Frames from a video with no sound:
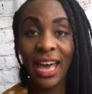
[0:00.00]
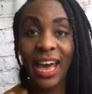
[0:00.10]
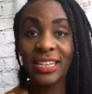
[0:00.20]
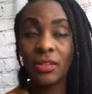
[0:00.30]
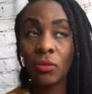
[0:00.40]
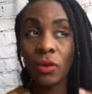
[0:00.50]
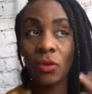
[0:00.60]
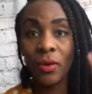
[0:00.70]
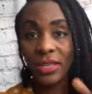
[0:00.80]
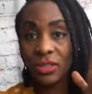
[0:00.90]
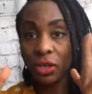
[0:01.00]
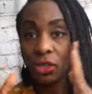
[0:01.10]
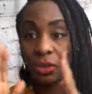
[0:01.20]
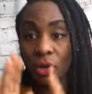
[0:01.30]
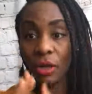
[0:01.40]
I didn't want to wear
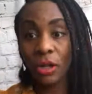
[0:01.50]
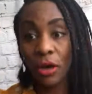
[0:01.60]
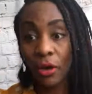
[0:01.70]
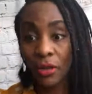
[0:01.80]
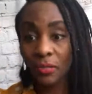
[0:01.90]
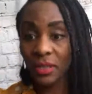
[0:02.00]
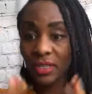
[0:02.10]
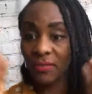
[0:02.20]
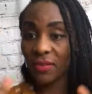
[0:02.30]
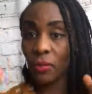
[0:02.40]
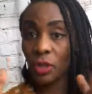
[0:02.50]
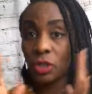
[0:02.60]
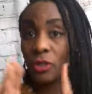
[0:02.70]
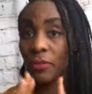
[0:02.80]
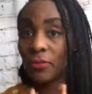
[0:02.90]
certain clothes because if it was
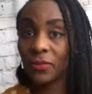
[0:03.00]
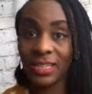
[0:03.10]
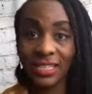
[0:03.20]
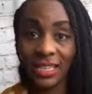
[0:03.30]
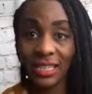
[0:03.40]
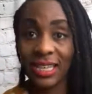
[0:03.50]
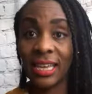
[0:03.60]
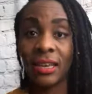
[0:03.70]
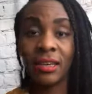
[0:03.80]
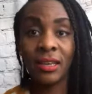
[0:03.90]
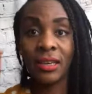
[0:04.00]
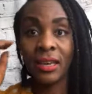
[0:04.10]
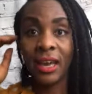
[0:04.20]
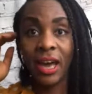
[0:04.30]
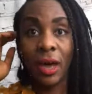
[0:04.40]
too fitted, then
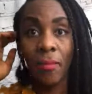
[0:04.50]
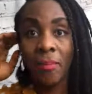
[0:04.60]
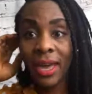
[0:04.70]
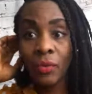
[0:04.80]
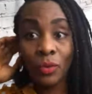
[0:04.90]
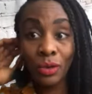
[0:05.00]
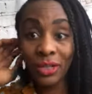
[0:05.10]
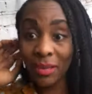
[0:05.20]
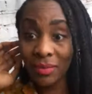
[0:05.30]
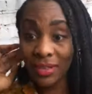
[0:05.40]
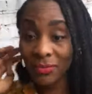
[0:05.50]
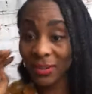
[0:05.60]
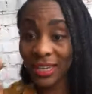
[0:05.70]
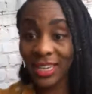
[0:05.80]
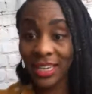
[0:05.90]
men will look at me
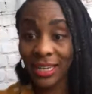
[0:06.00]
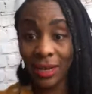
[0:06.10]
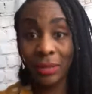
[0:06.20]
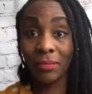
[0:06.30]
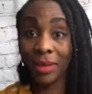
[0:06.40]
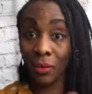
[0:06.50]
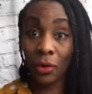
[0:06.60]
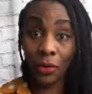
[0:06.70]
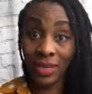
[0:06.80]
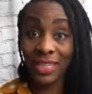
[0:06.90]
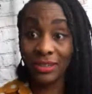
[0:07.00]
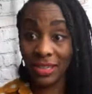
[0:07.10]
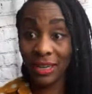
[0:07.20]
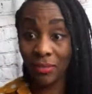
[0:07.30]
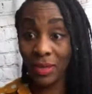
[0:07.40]
funny. I mean, men were already
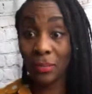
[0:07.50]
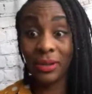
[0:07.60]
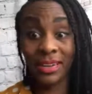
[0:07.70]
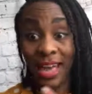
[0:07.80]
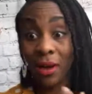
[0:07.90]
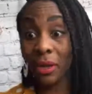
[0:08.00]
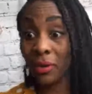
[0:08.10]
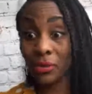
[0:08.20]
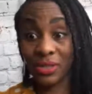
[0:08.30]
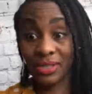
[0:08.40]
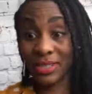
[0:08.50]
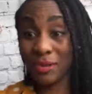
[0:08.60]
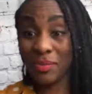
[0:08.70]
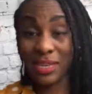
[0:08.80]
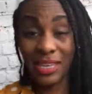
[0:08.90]
looking at me, but now it was just
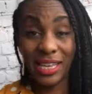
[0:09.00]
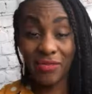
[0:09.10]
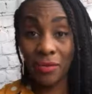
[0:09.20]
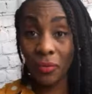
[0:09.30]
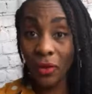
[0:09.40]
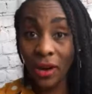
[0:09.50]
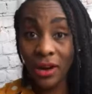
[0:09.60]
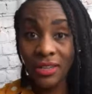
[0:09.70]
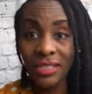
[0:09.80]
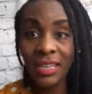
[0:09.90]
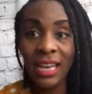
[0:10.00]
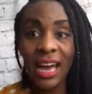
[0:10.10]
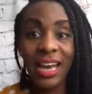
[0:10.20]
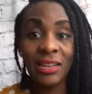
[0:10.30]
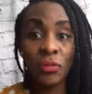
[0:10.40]
going to be even worse.
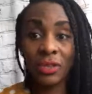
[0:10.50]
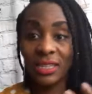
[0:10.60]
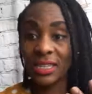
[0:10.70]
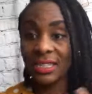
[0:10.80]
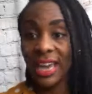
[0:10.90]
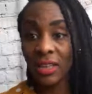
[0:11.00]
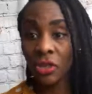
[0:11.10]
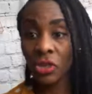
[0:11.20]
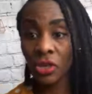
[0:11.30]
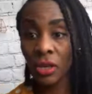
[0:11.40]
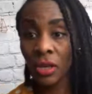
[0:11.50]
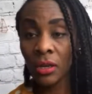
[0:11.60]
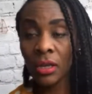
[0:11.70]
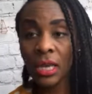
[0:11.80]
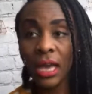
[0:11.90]
I didn't want the attention.